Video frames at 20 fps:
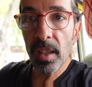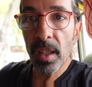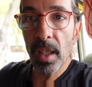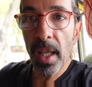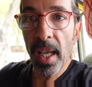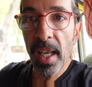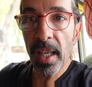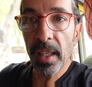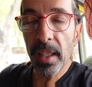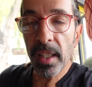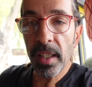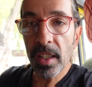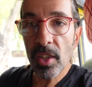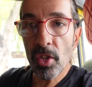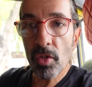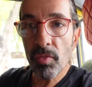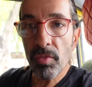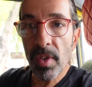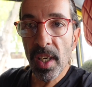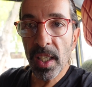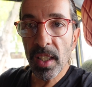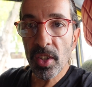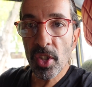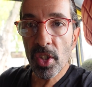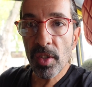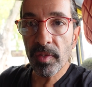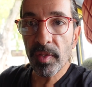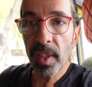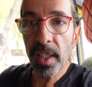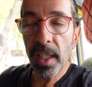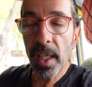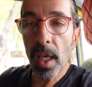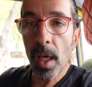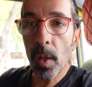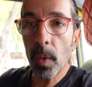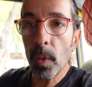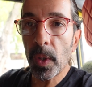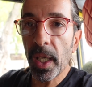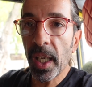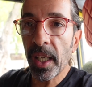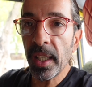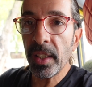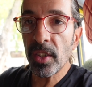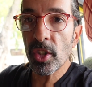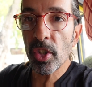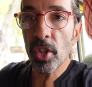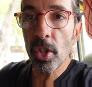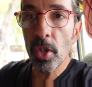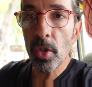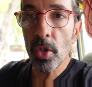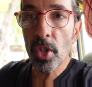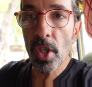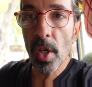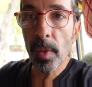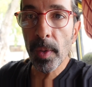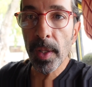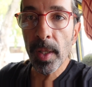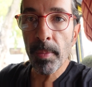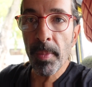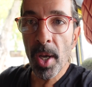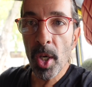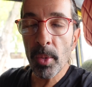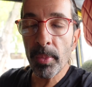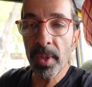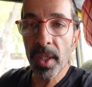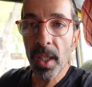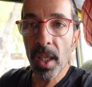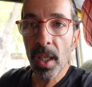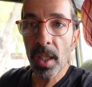that it's relatively okay to do so at the moment,